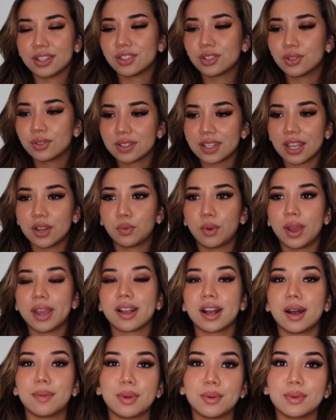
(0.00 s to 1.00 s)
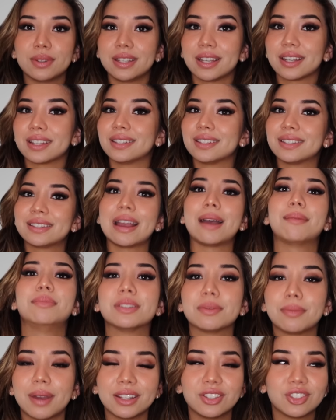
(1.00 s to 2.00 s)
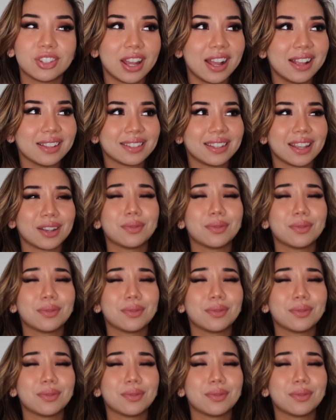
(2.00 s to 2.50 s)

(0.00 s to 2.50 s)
As soon as I'd wake up, it was like a stab to my chest,